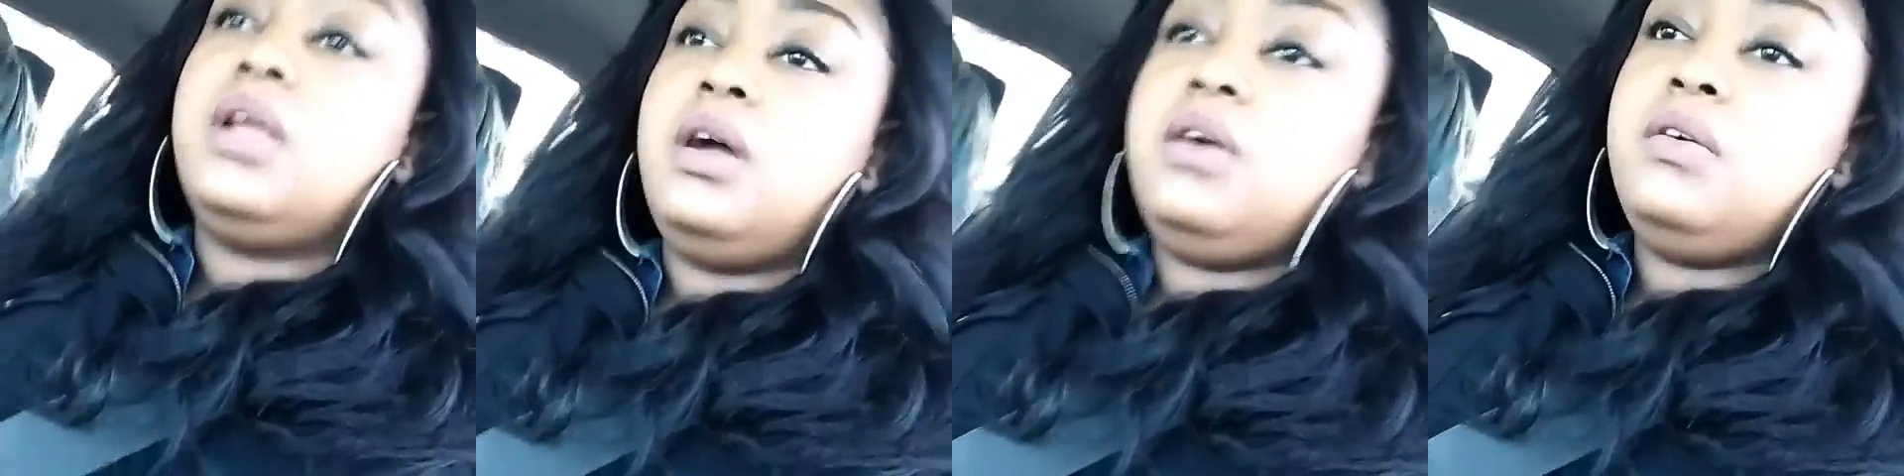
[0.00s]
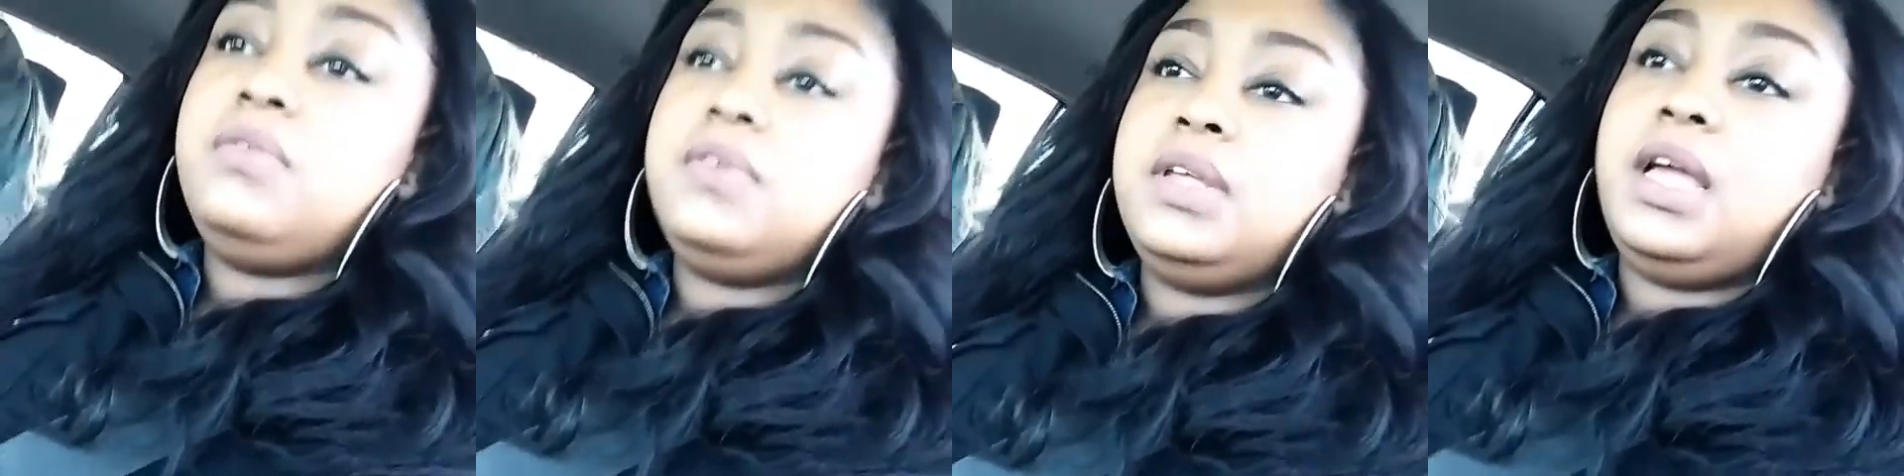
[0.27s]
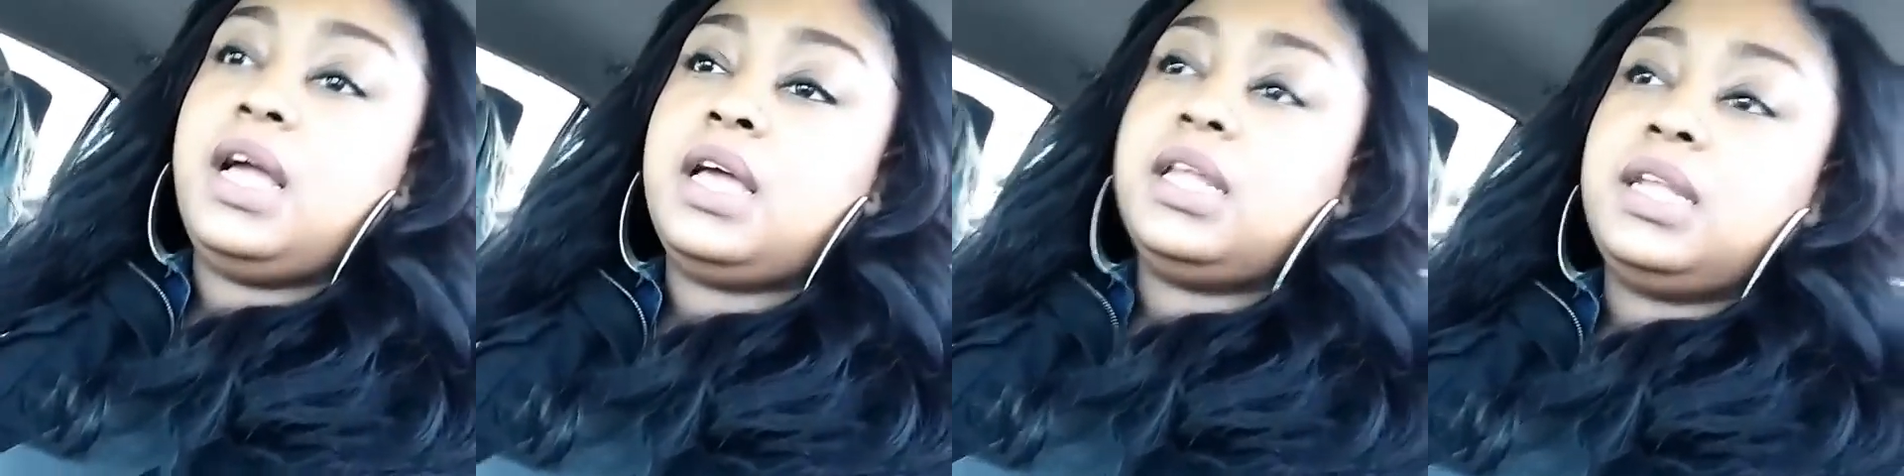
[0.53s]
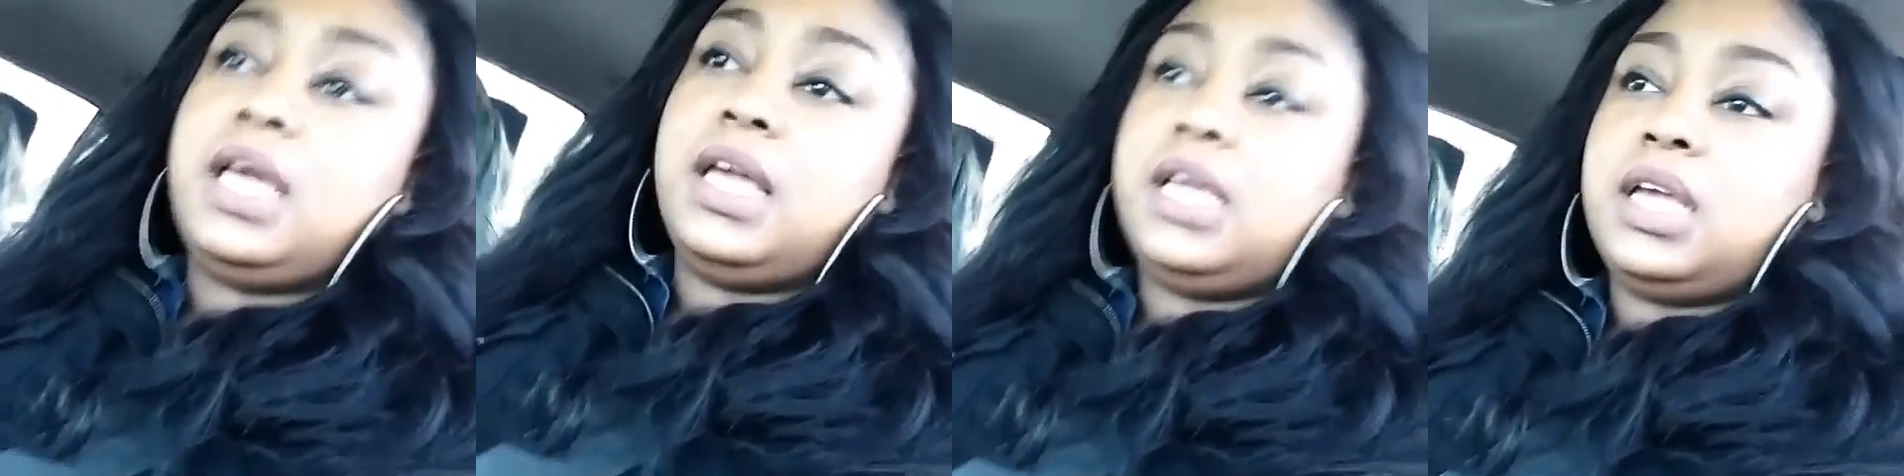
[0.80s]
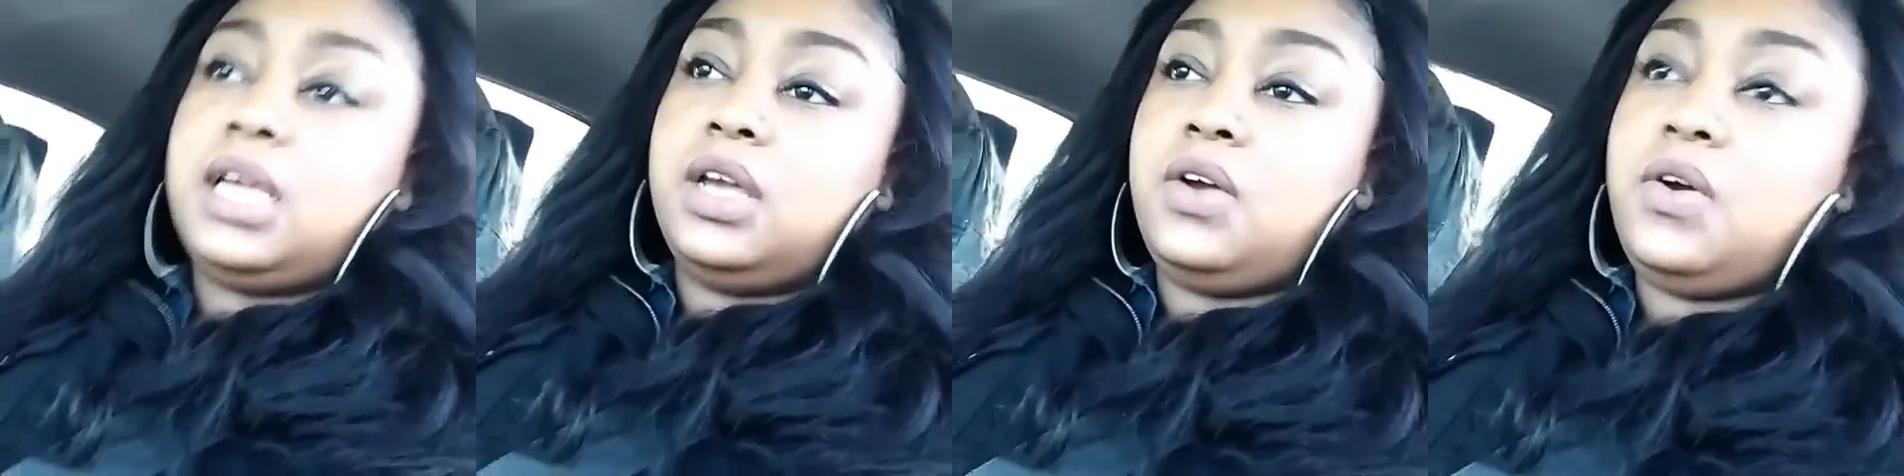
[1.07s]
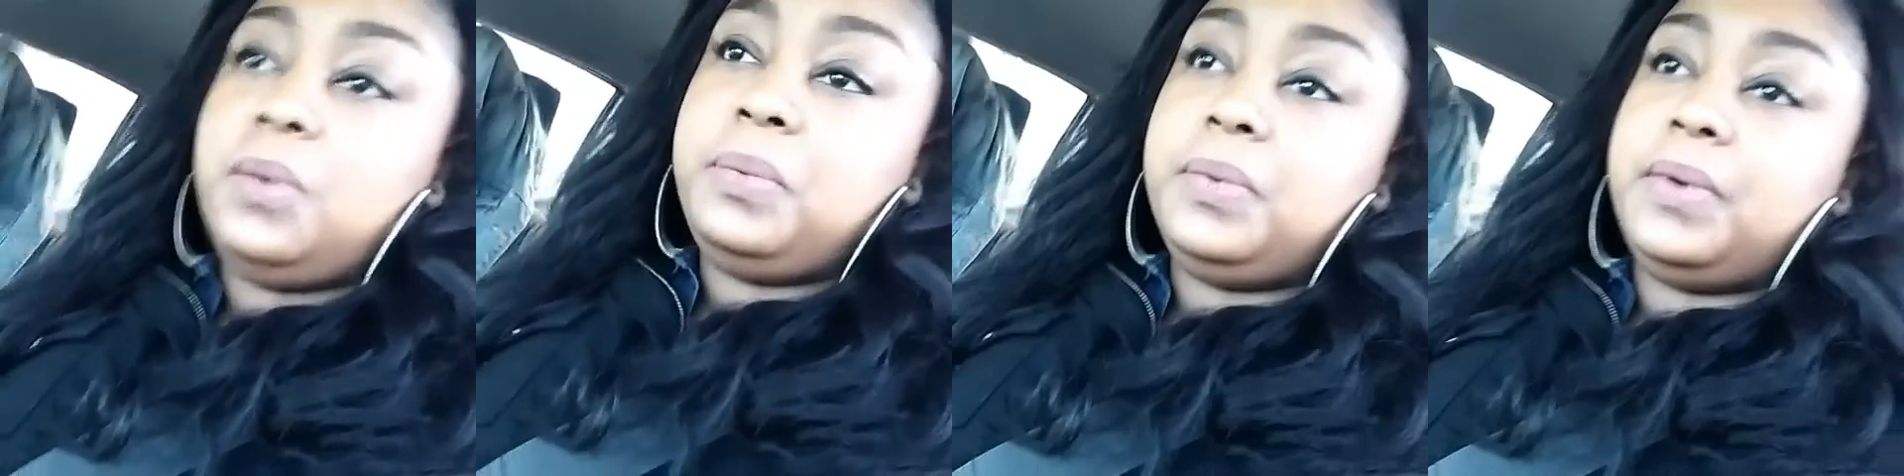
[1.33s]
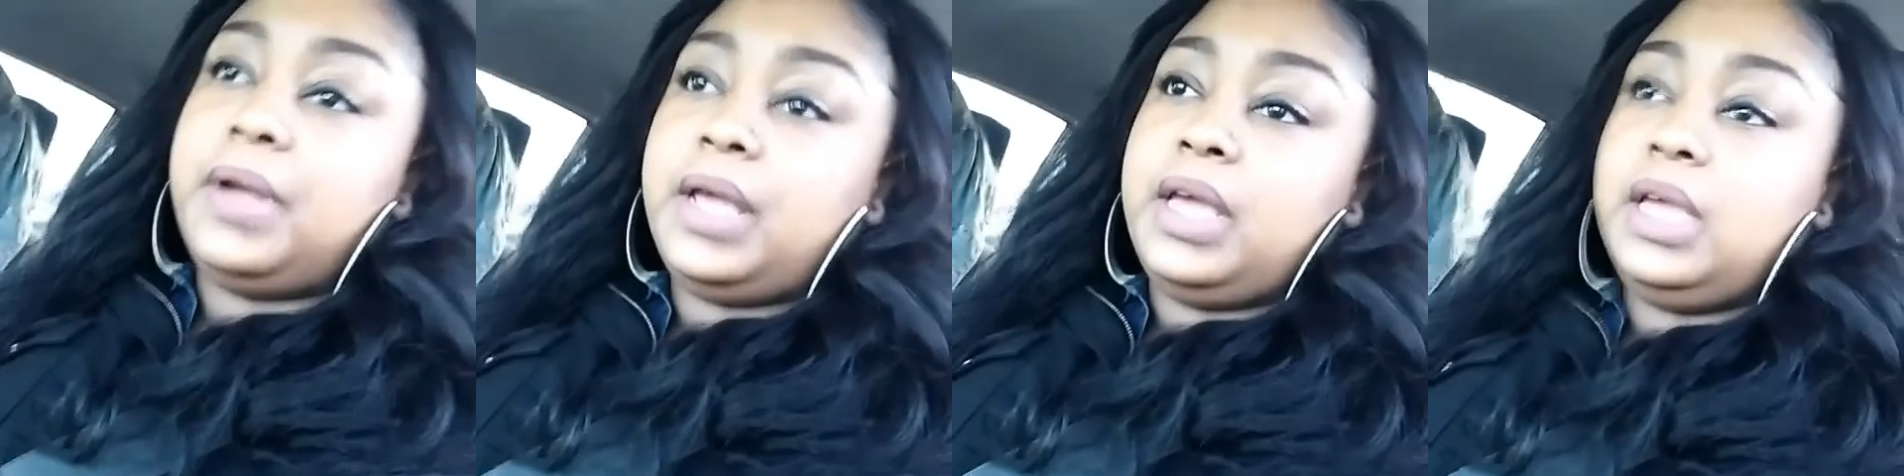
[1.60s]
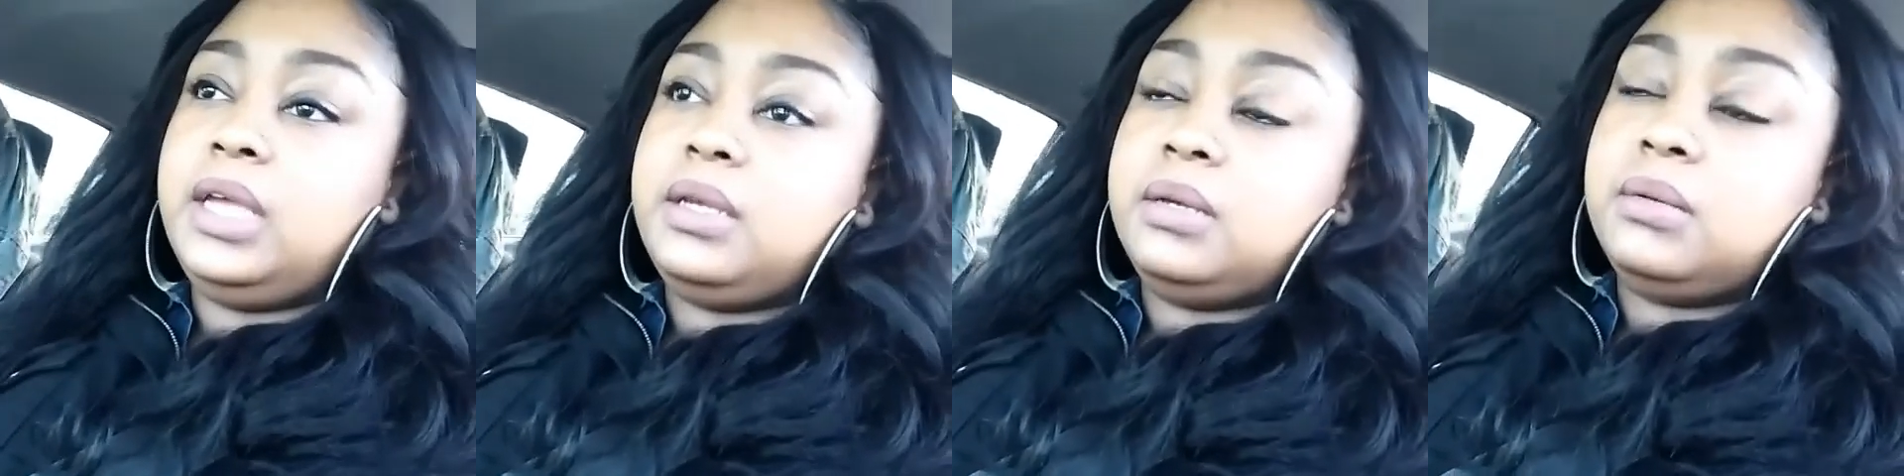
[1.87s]
Hopefully I can like
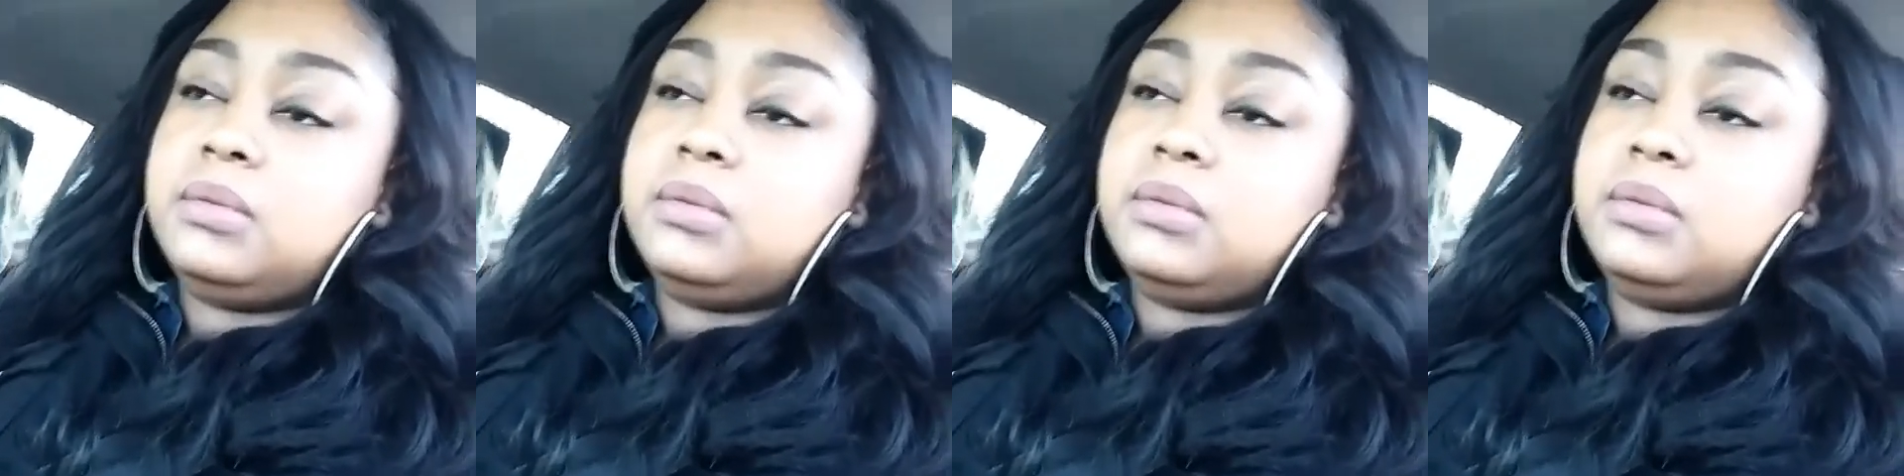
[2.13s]
incorporate